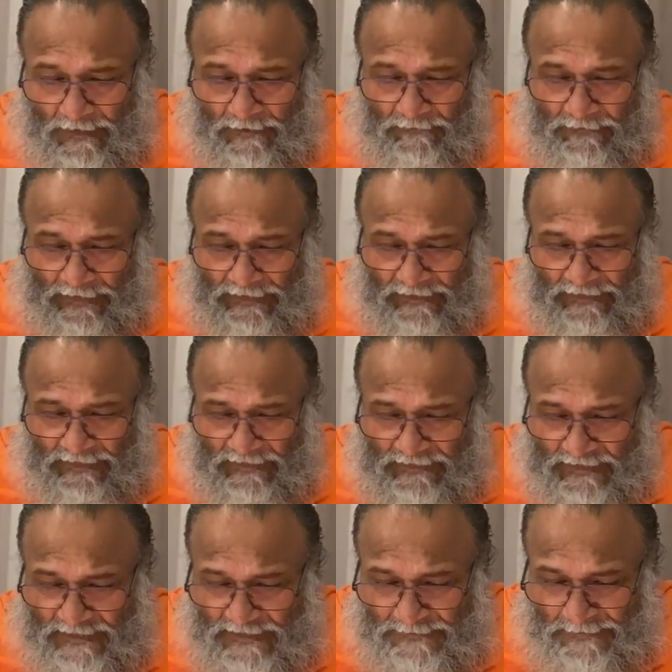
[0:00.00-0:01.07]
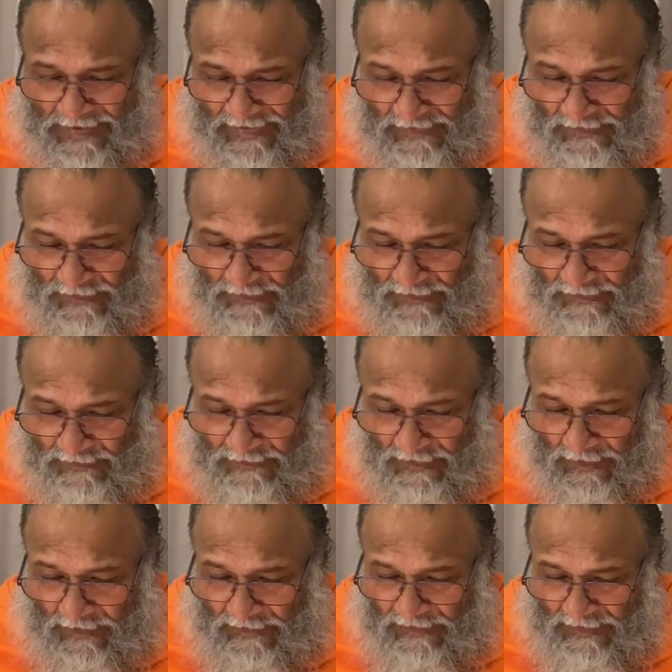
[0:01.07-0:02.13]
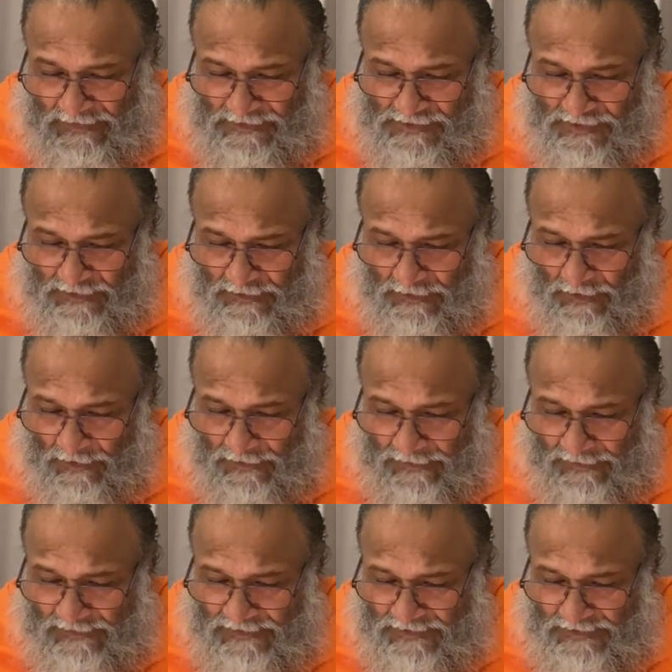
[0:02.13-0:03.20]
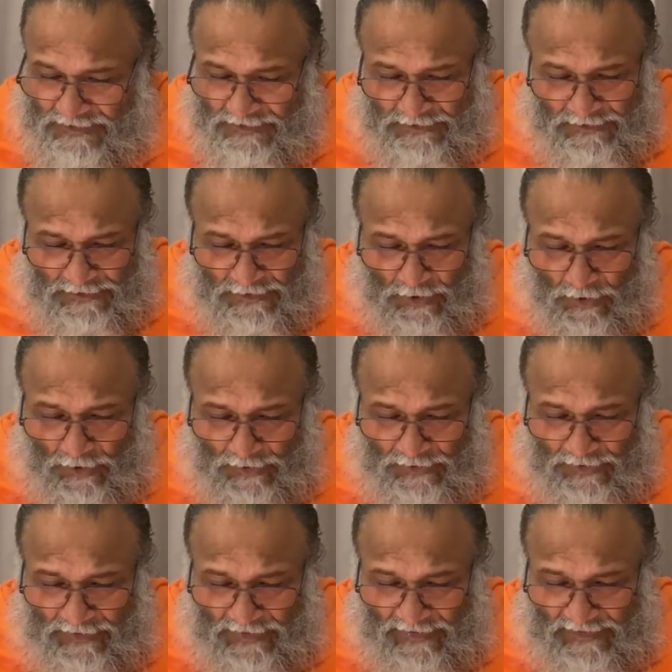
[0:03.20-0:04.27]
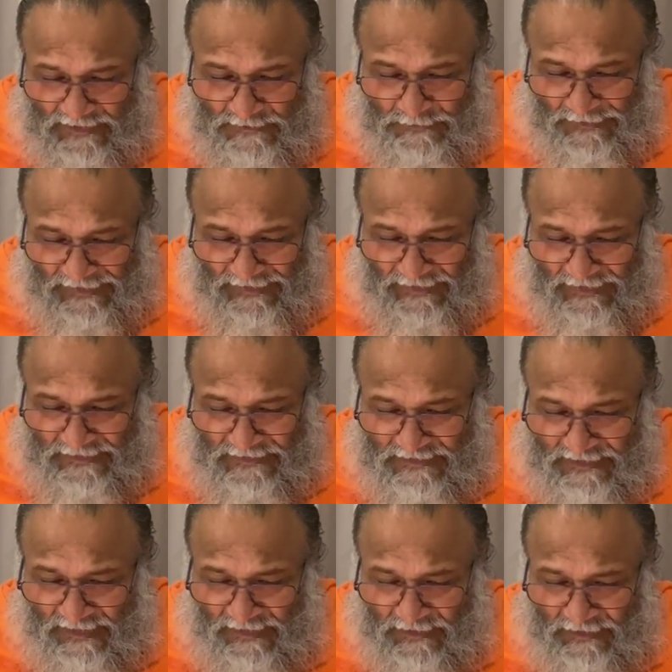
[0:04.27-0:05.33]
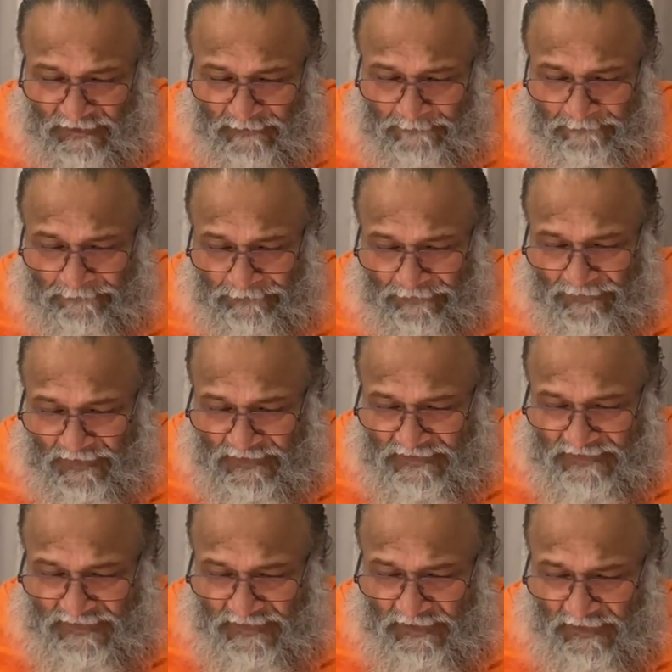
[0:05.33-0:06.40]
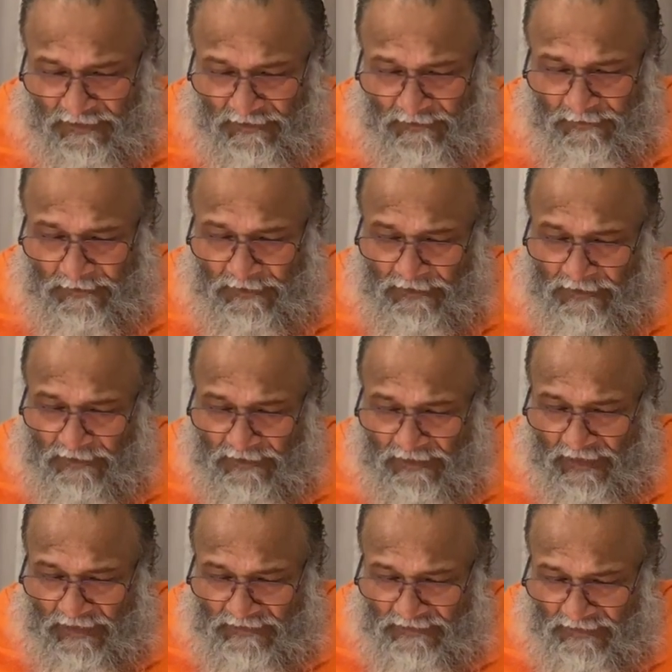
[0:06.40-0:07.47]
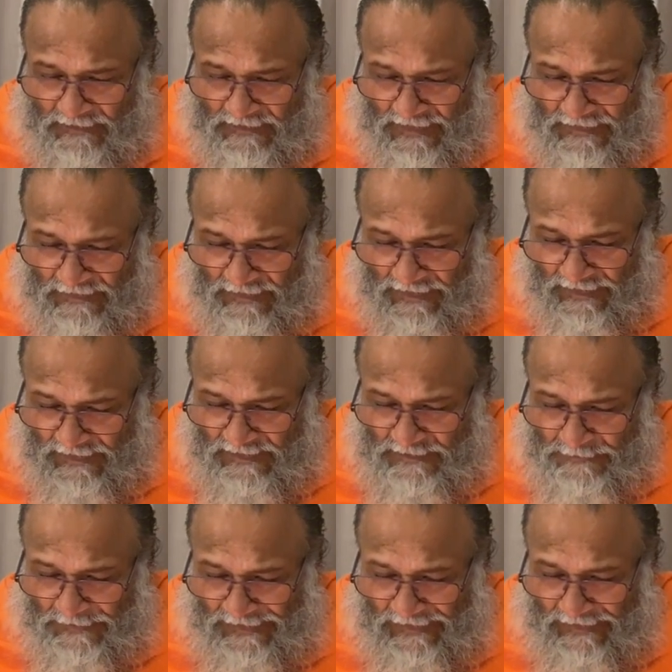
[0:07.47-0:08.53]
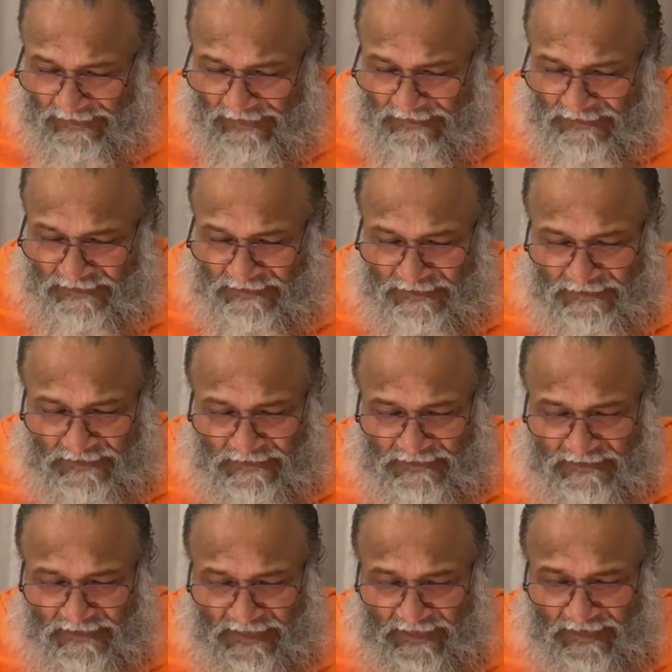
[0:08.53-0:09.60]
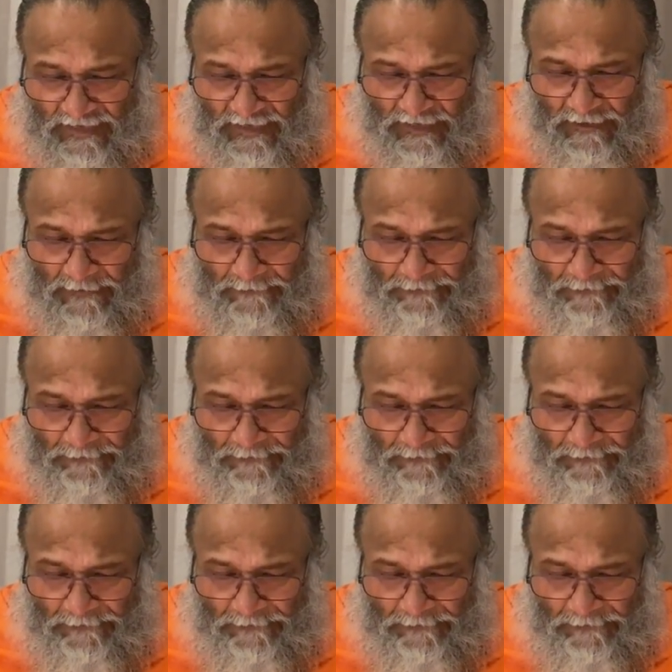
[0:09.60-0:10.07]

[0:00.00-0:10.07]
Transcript: When in this manner the attention is turned on the experiencer, the seer, rather than the experienced, the snake,